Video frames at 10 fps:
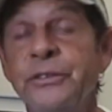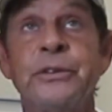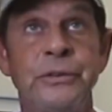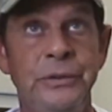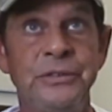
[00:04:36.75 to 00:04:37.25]

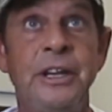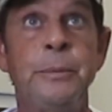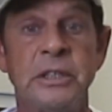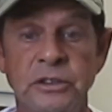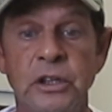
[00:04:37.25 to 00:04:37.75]
until Tuesday
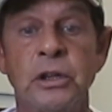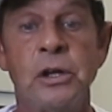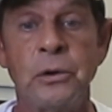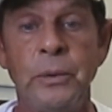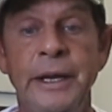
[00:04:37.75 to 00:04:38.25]
because of the
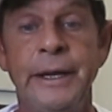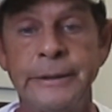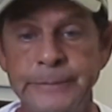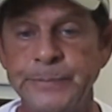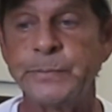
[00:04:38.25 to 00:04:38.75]
long
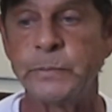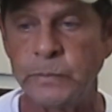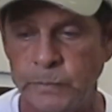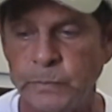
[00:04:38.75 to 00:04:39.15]
weekend. Okay.